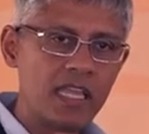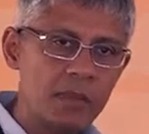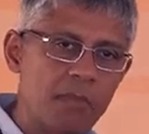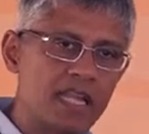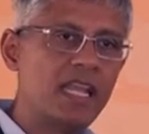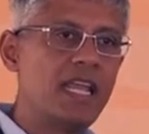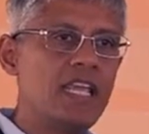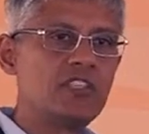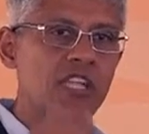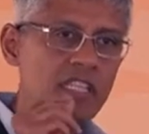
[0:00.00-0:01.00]
and the Middle
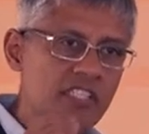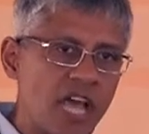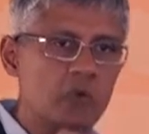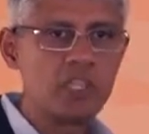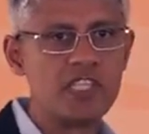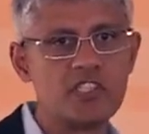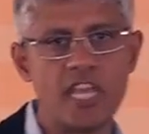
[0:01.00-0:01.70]
East and the Southeast